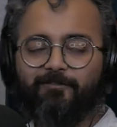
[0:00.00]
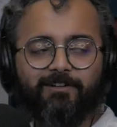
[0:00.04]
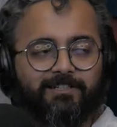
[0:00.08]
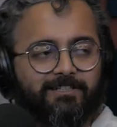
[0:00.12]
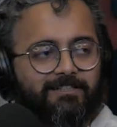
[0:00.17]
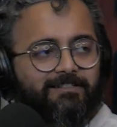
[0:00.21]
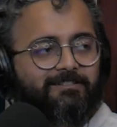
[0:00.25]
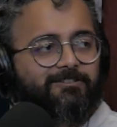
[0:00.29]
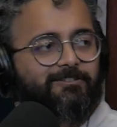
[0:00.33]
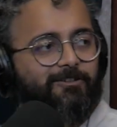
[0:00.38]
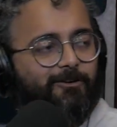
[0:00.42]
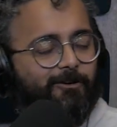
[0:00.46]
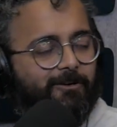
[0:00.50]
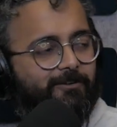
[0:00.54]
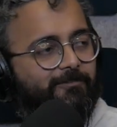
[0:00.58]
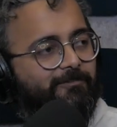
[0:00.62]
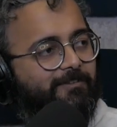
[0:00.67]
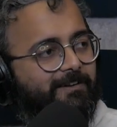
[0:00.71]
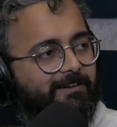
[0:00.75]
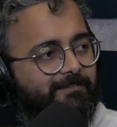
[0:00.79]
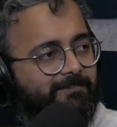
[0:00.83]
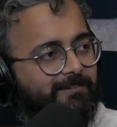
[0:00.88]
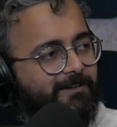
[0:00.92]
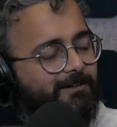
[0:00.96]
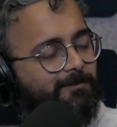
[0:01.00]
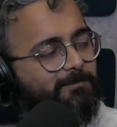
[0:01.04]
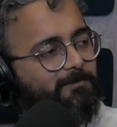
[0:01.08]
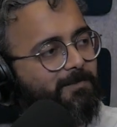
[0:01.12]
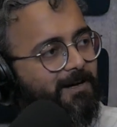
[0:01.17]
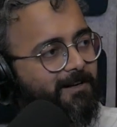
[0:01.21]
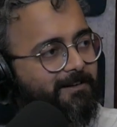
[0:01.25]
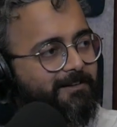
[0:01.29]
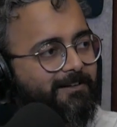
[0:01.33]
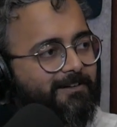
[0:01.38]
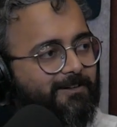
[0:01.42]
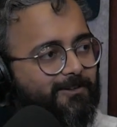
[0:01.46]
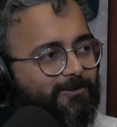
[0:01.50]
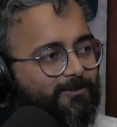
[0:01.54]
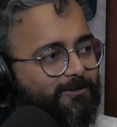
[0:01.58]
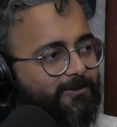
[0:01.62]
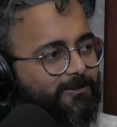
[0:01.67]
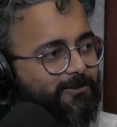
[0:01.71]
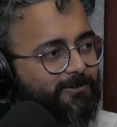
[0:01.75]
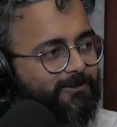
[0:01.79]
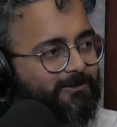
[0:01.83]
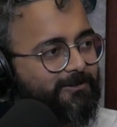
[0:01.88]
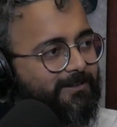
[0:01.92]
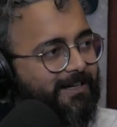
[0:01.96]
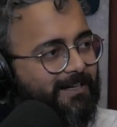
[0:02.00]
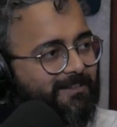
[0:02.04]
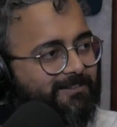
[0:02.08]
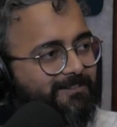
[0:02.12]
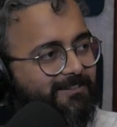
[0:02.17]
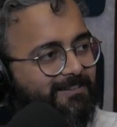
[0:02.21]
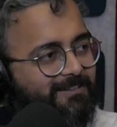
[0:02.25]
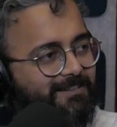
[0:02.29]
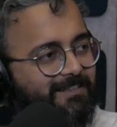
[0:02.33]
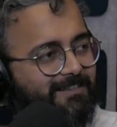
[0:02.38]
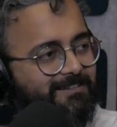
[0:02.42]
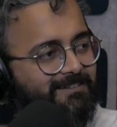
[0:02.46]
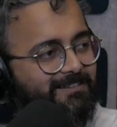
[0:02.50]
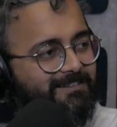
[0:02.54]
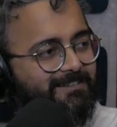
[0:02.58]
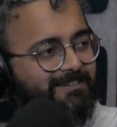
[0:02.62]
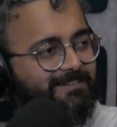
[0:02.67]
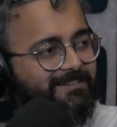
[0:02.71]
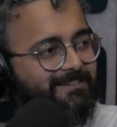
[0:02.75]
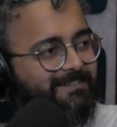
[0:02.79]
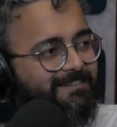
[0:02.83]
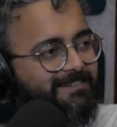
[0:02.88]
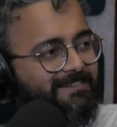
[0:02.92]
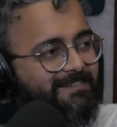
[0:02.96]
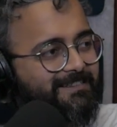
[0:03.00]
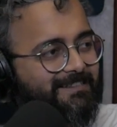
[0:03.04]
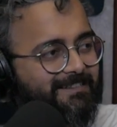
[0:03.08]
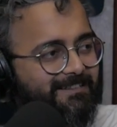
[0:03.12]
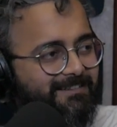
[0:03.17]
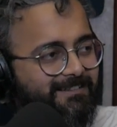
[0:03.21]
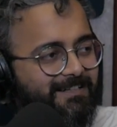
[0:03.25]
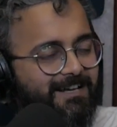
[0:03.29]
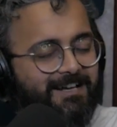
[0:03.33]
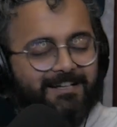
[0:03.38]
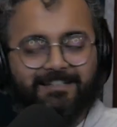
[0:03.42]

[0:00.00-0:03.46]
Which is your favorite market to go to? Actually, that's an interesting.